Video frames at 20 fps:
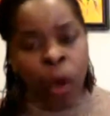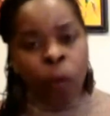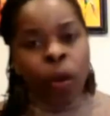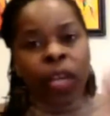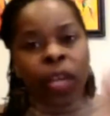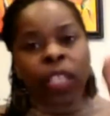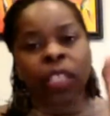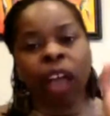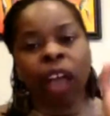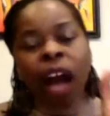
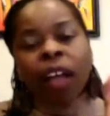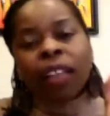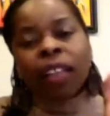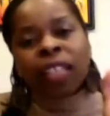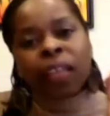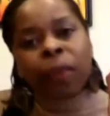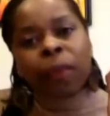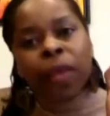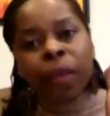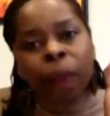We're going to talk a
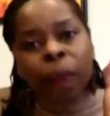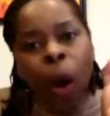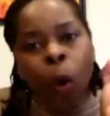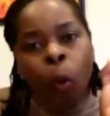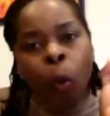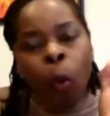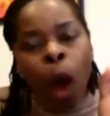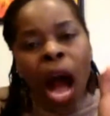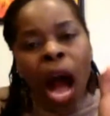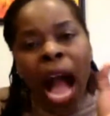little bit
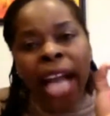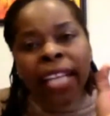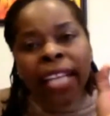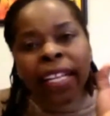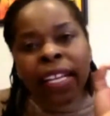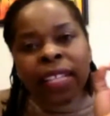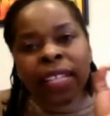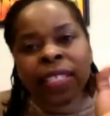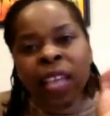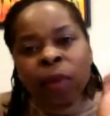about why
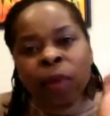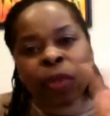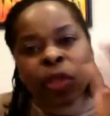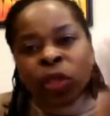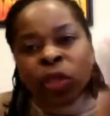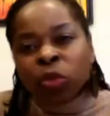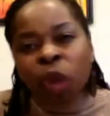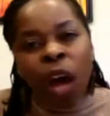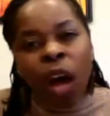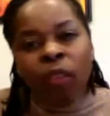it is that we
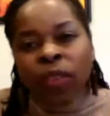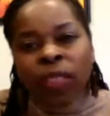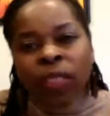do all